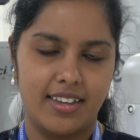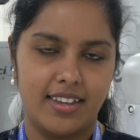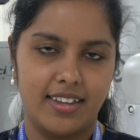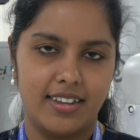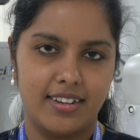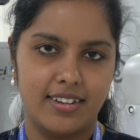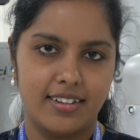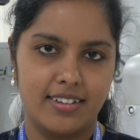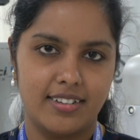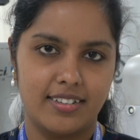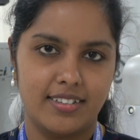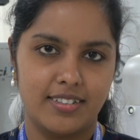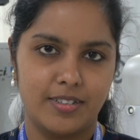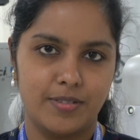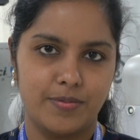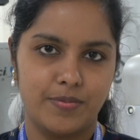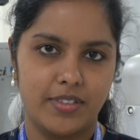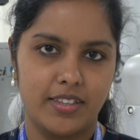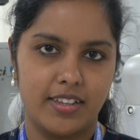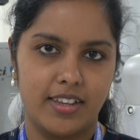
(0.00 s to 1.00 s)
and
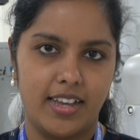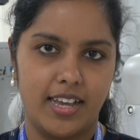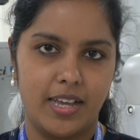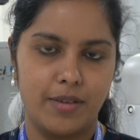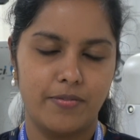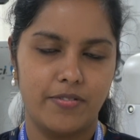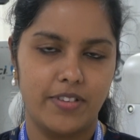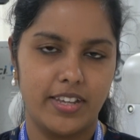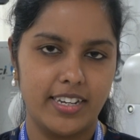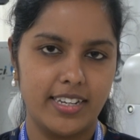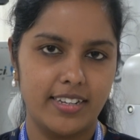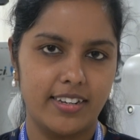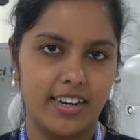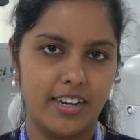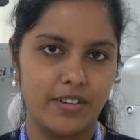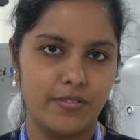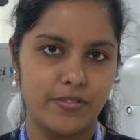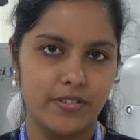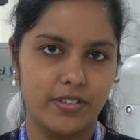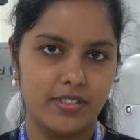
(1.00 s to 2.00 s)
uh, I'm very
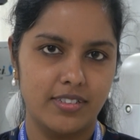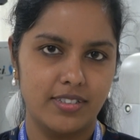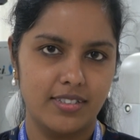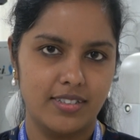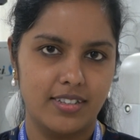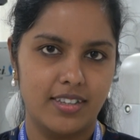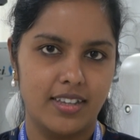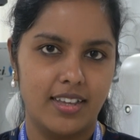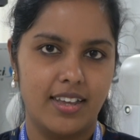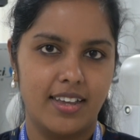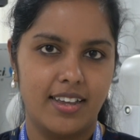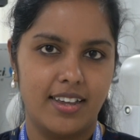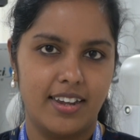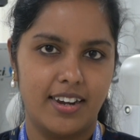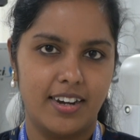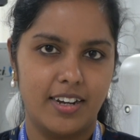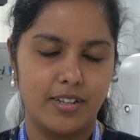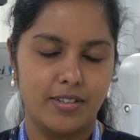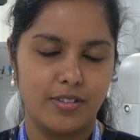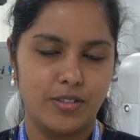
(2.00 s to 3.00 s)
grateful,
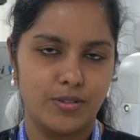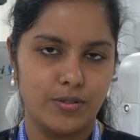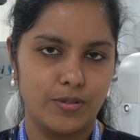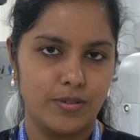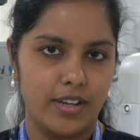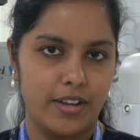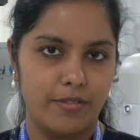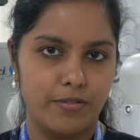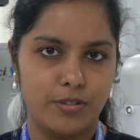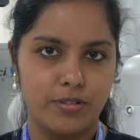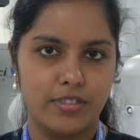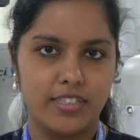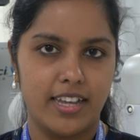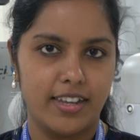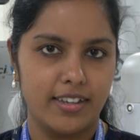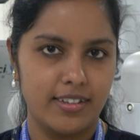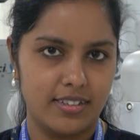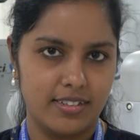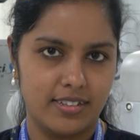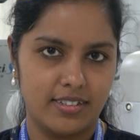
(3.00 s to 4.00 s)
and I also have to
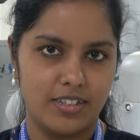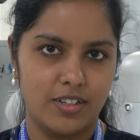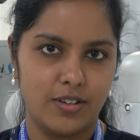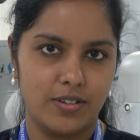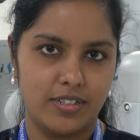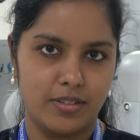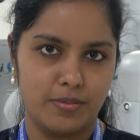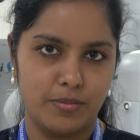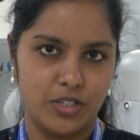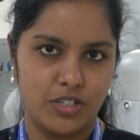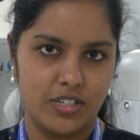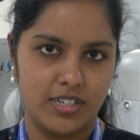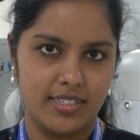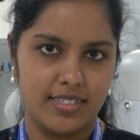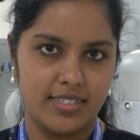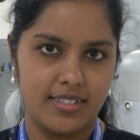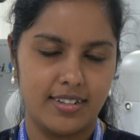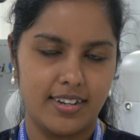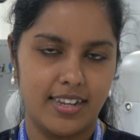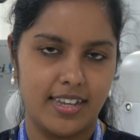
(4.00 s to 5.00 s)
thank uh, Doctor Mishra
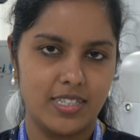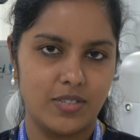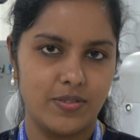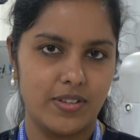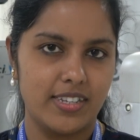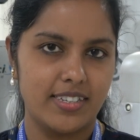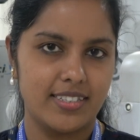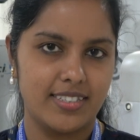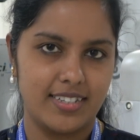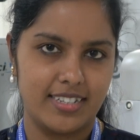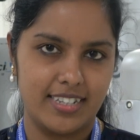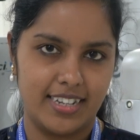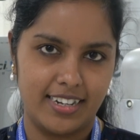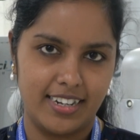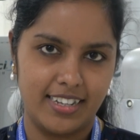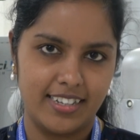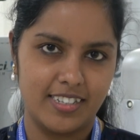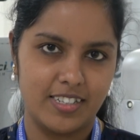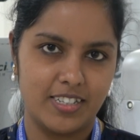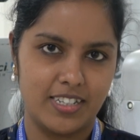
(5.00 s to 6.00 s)
sir as well as the
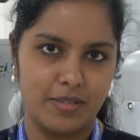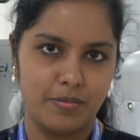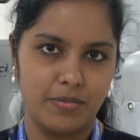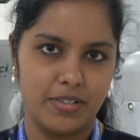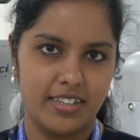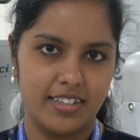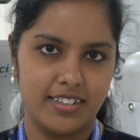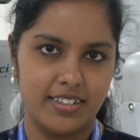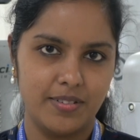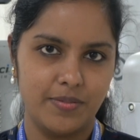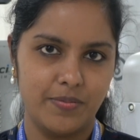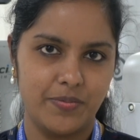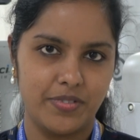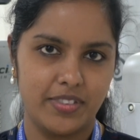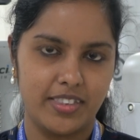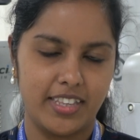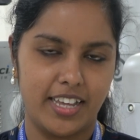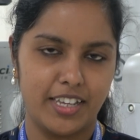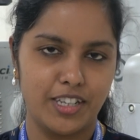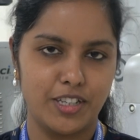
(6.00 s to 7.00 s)
technical team here.
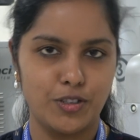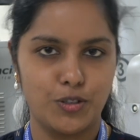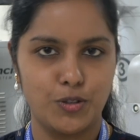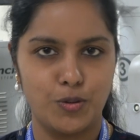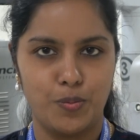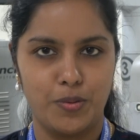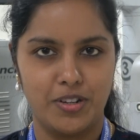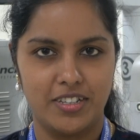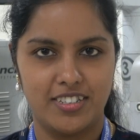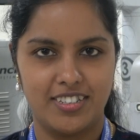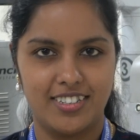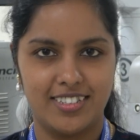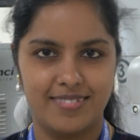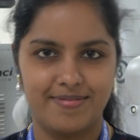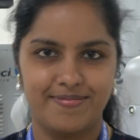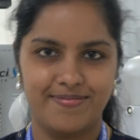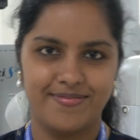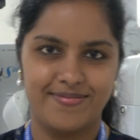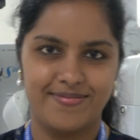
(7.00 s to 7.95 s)
Thank you so much.